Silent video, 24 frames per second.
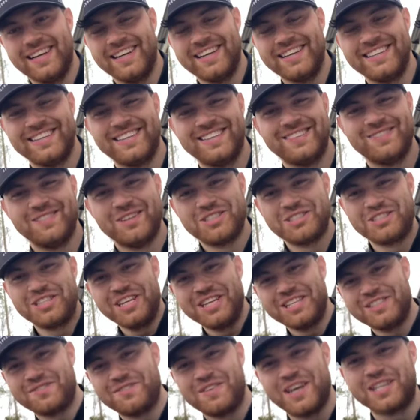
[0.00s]
and yeah. But
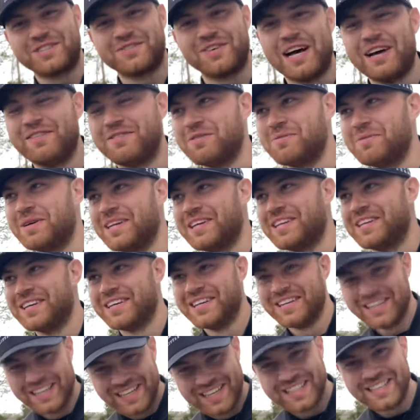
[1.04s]
cheers, so thanks great. for having amazing me. Amazing to
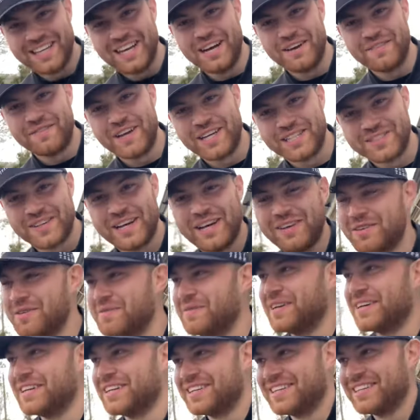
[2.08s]
see you score no, goal. What a
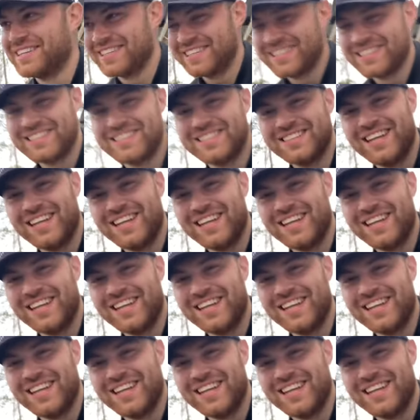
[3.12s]
lovely me. finish.